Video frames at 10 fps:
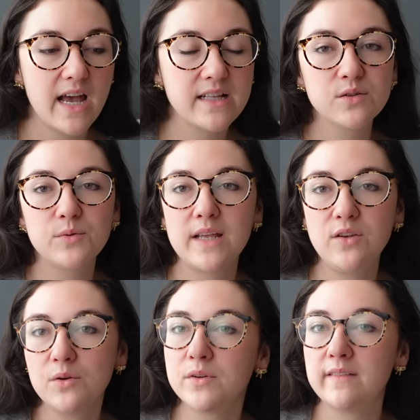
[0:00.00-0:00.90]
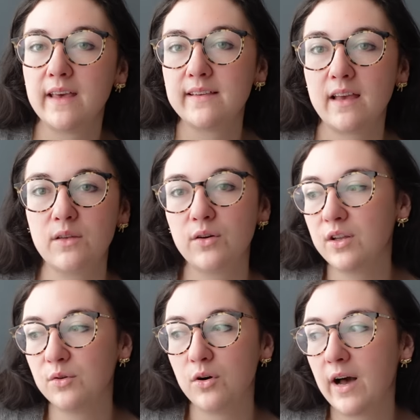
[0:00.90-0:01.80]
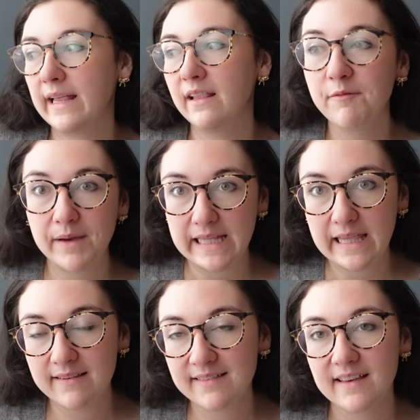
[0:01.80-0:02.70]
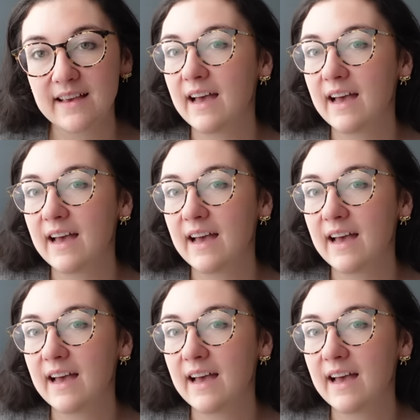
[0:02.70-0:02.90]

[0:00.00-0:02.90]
And so when I knew I wanted this, I thought, you know what, I love my leaves,